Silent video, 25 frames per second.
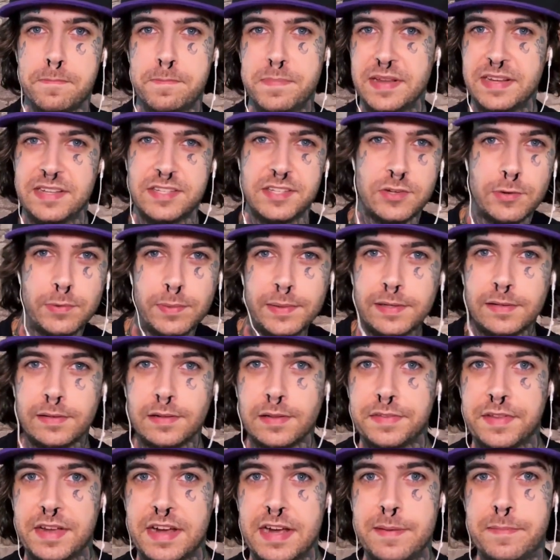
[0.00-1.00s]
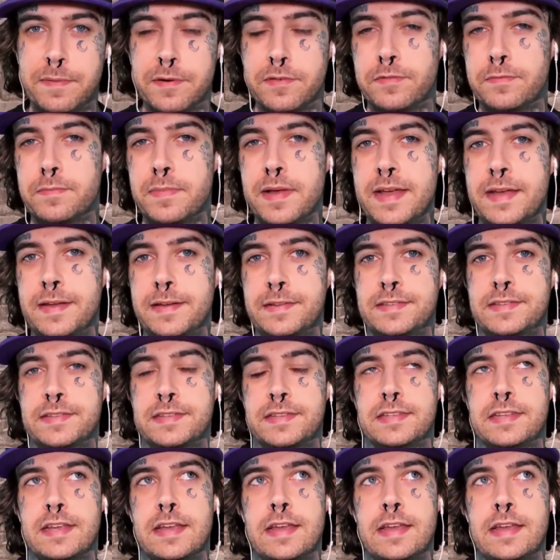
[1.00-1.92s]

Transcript: big squeal type of bands,